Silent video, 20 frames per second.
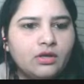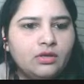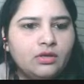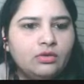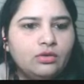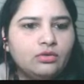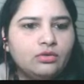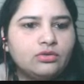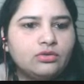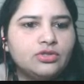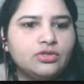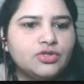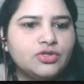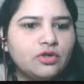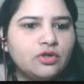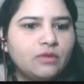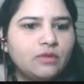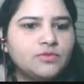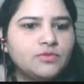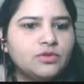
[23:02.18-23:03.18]
local
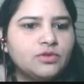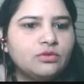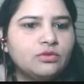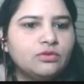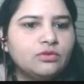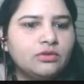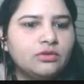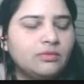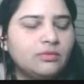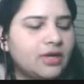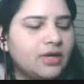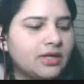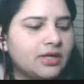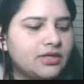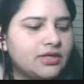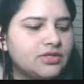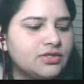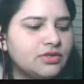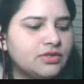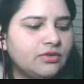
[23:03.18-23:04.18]
shops, local
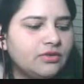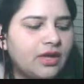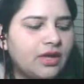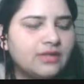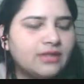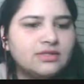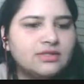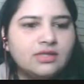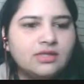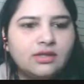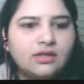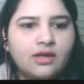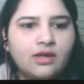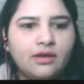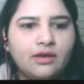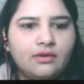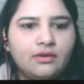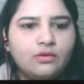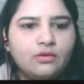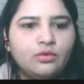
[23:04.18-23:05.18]
markets. You can say
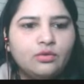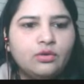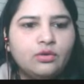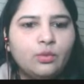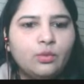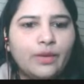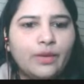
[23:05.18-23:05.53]
that. Local